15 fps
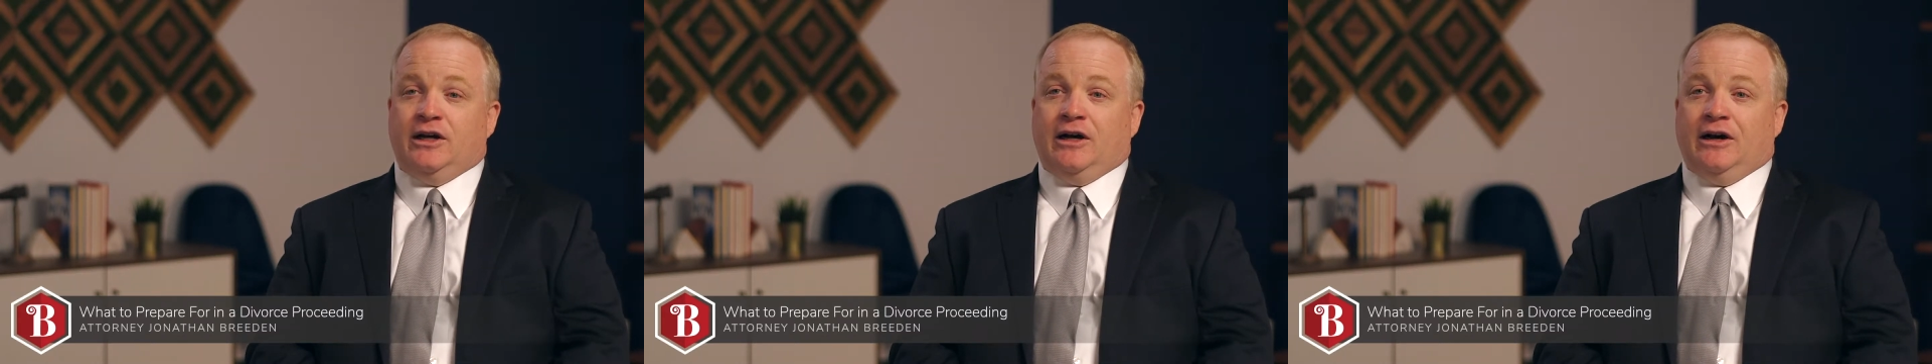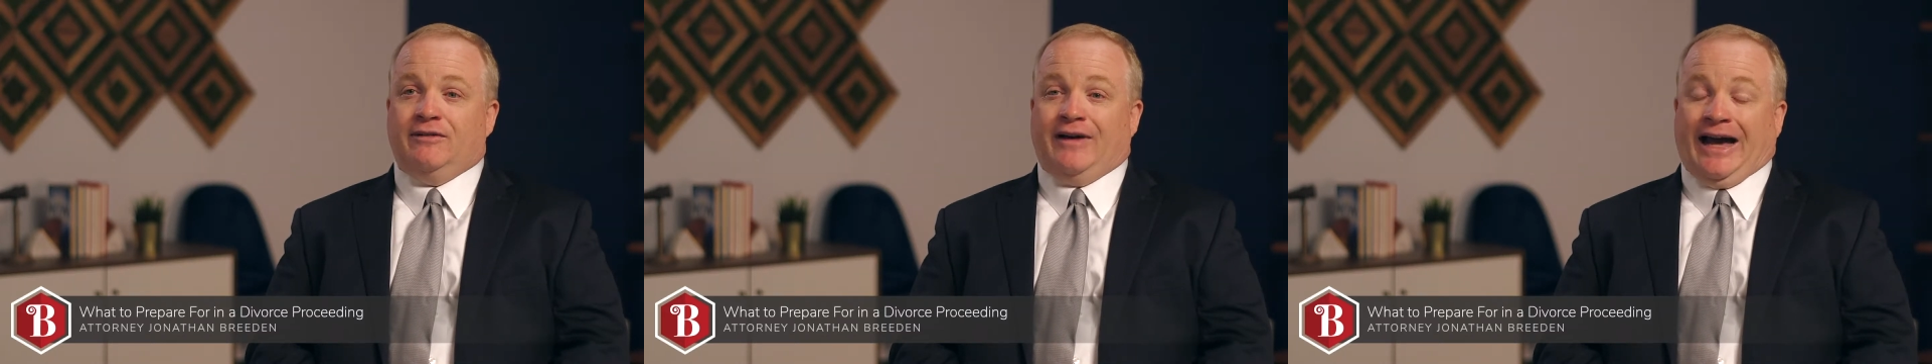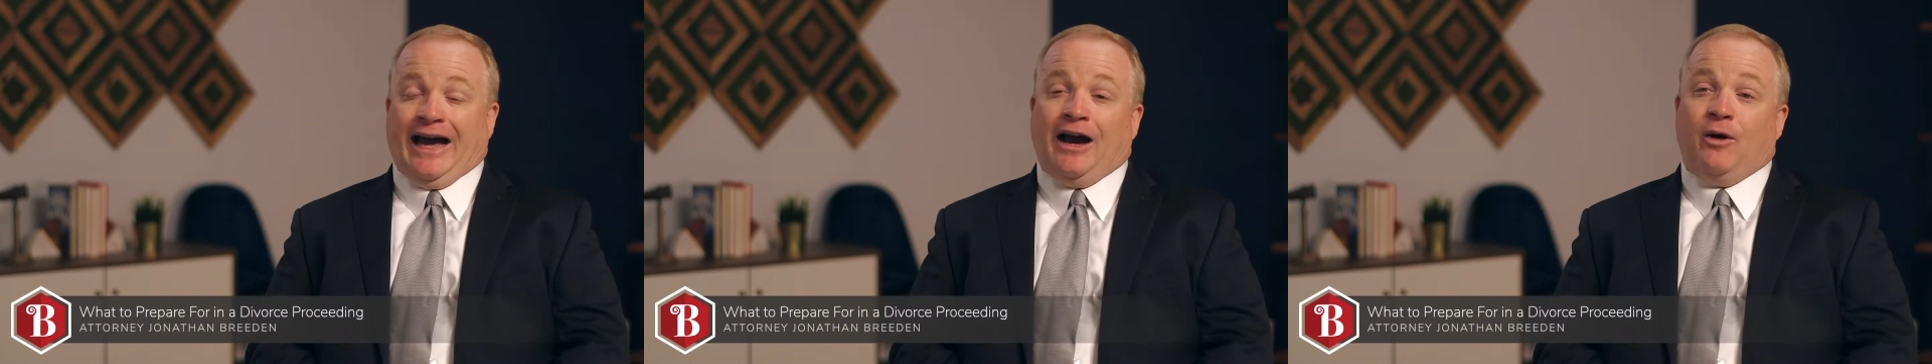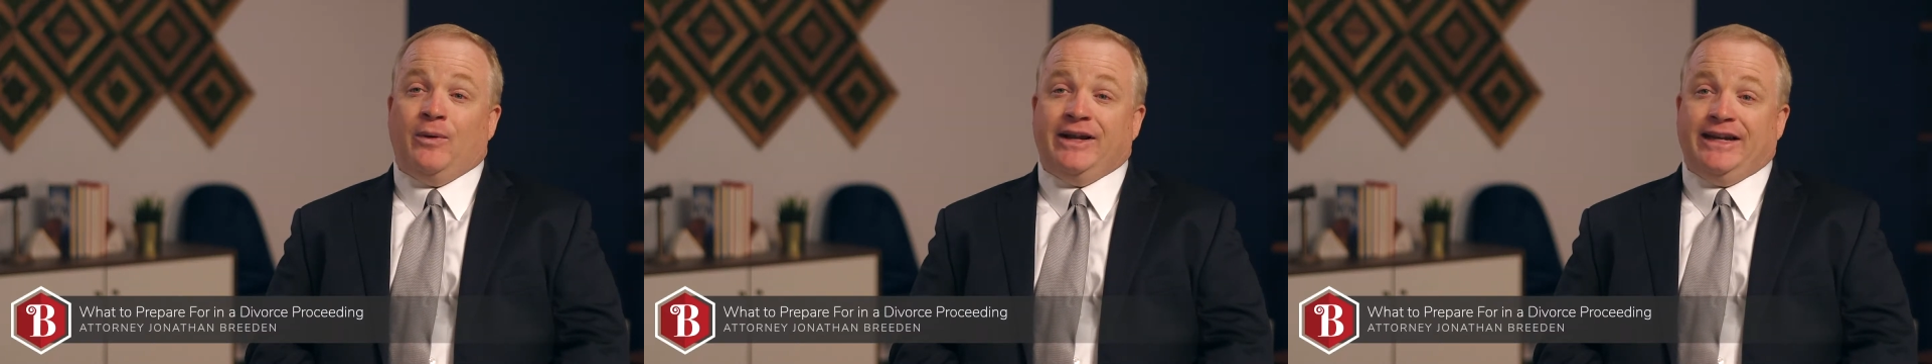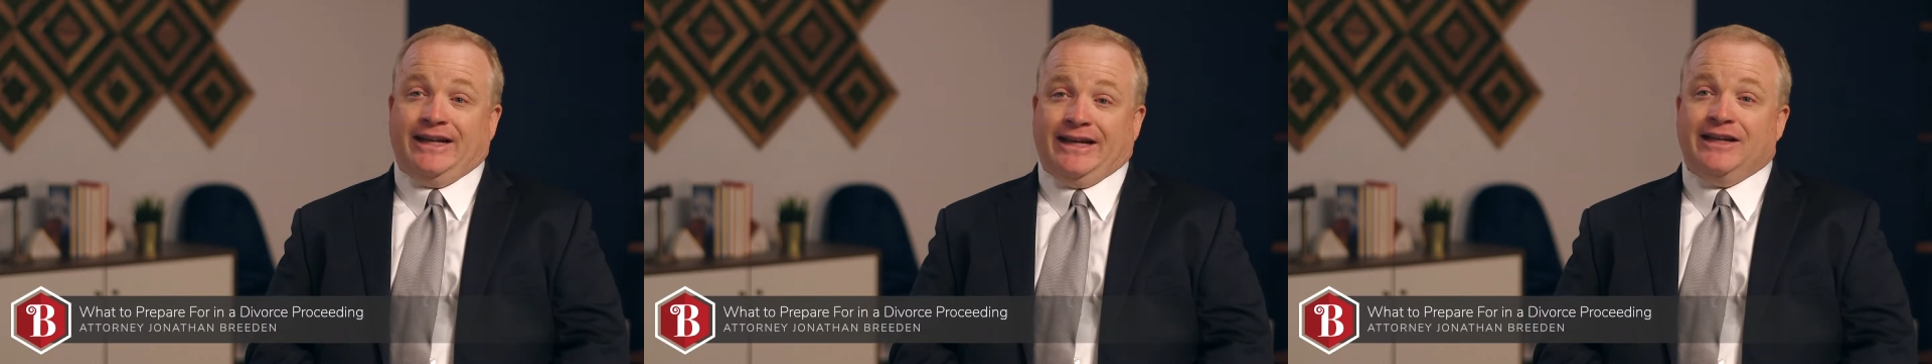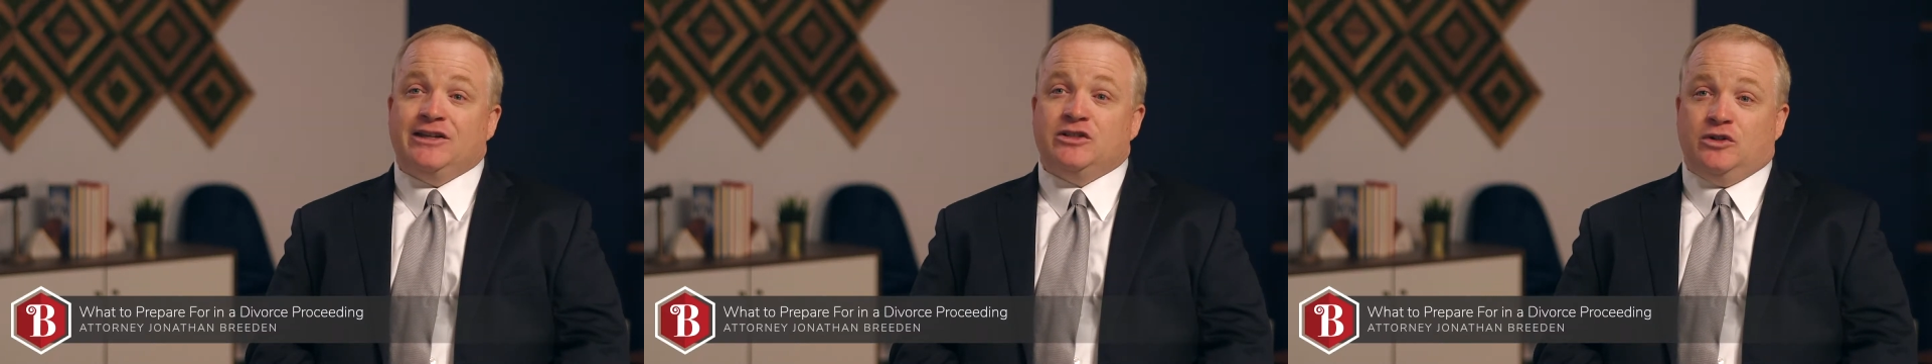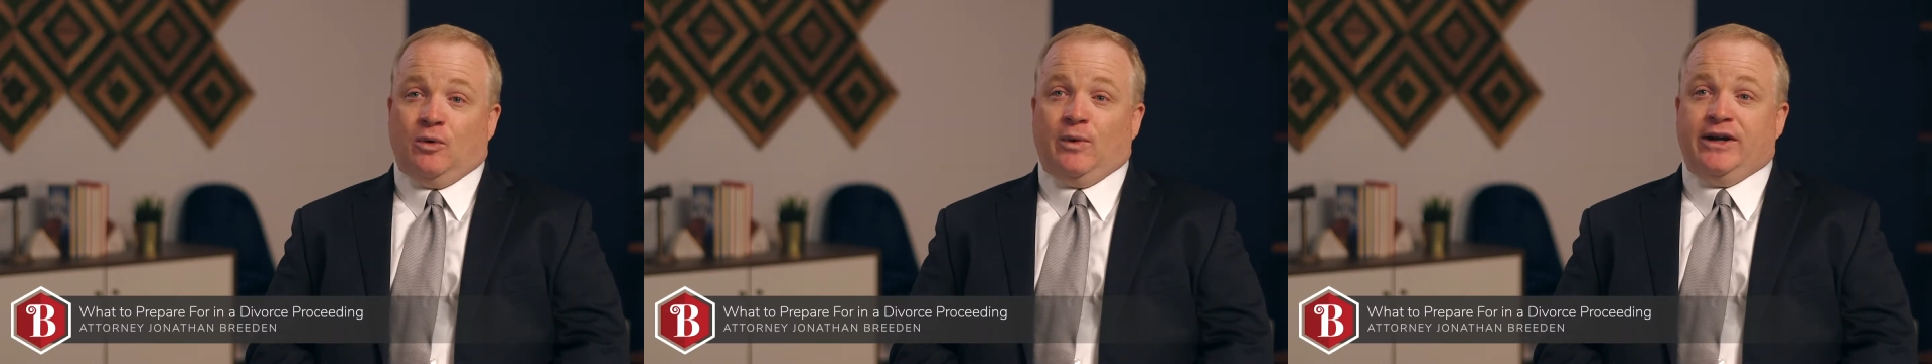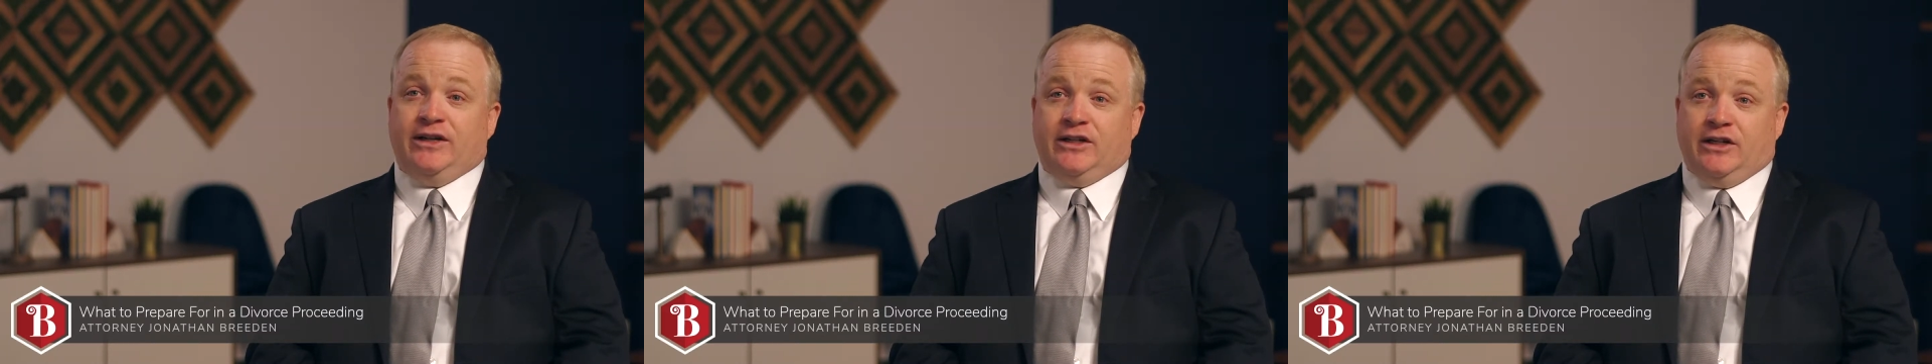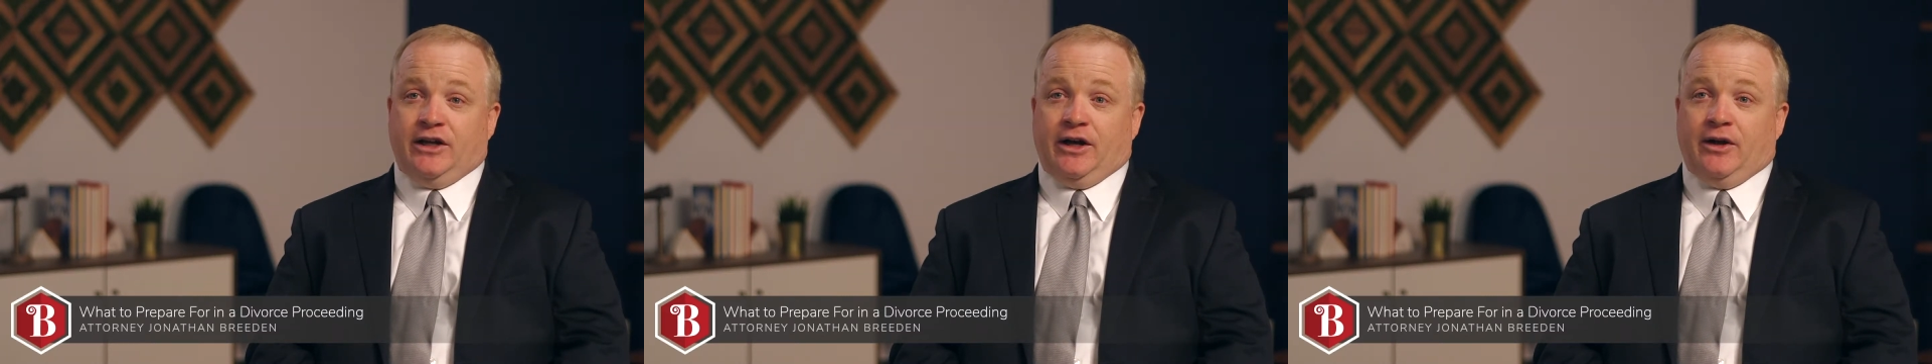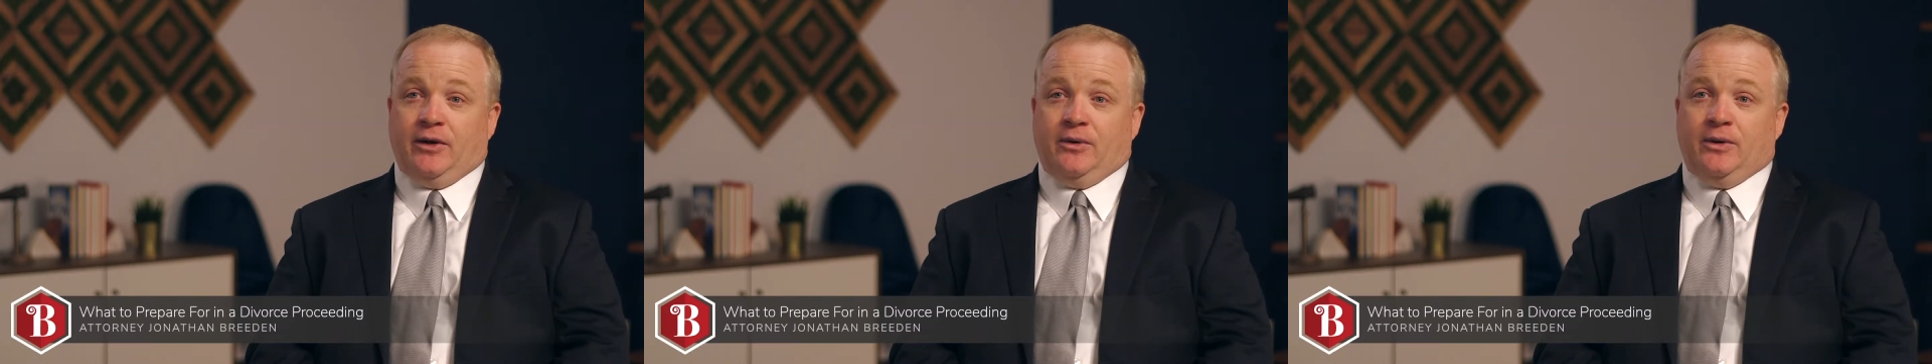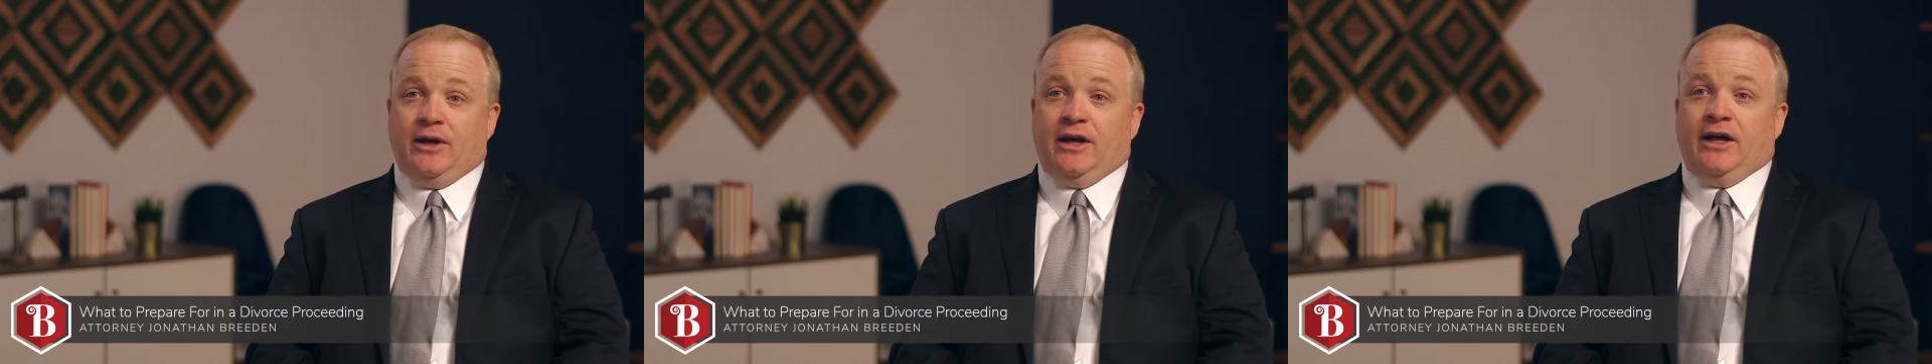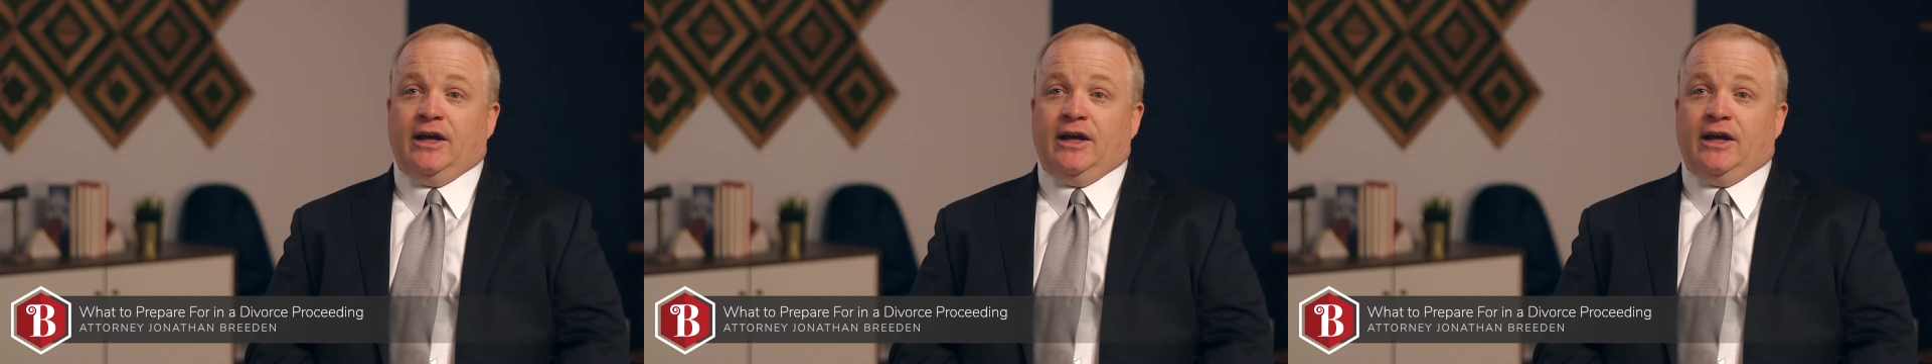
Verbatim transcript: of how it is going to go.